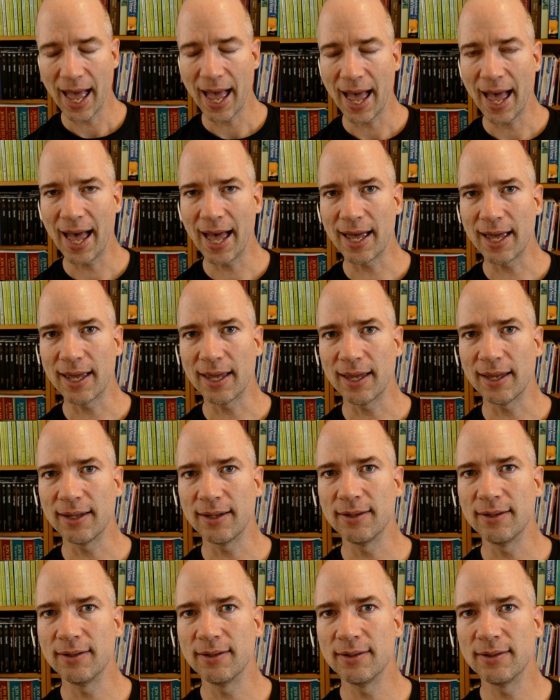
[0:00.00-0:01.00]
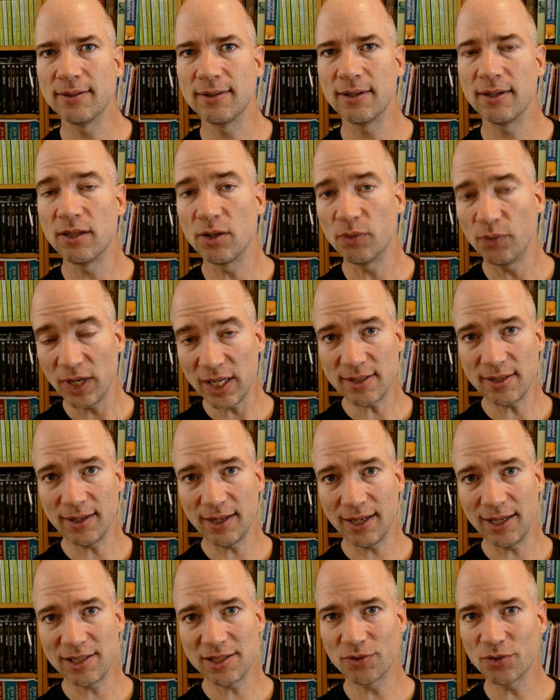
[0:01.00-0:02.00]
And the reason
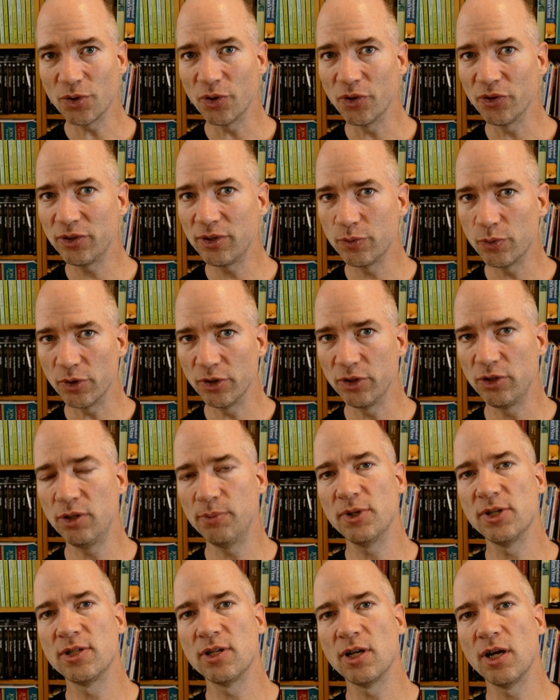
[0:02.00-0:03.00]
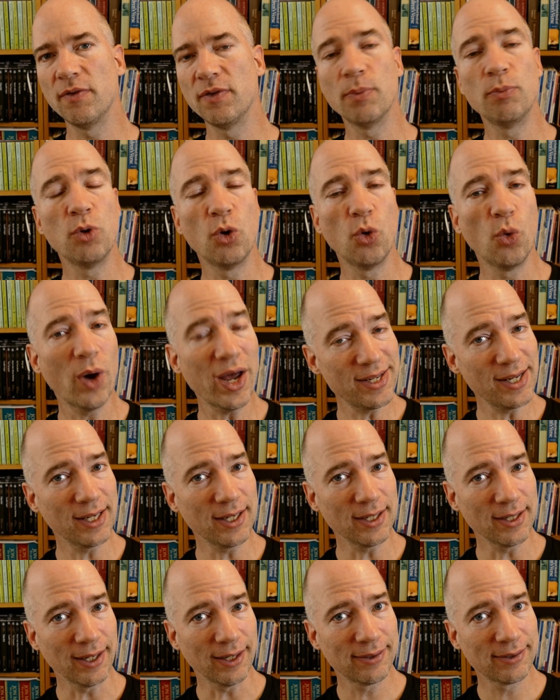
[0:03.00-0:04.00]
is, of course, you want to preserve the
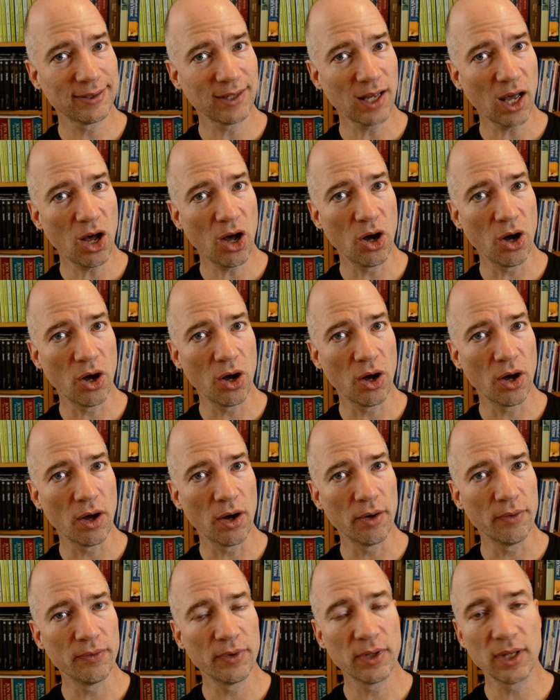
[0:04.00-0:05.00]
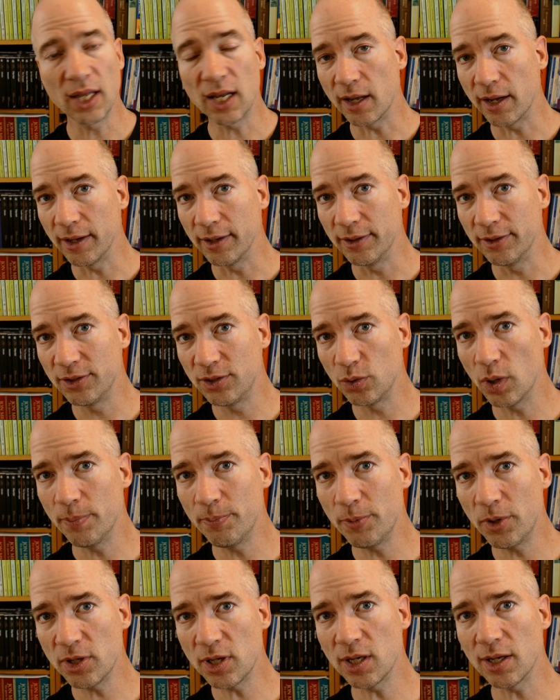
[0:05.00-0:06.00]
poeticness of the lines you are
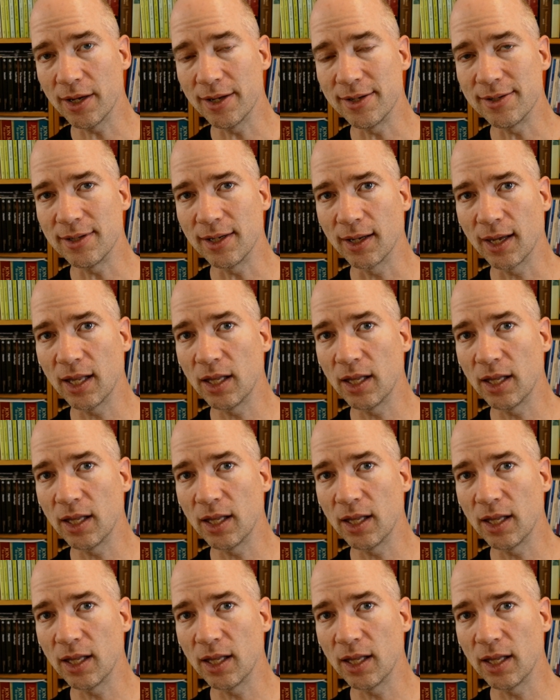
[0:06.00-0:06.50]
modernizing.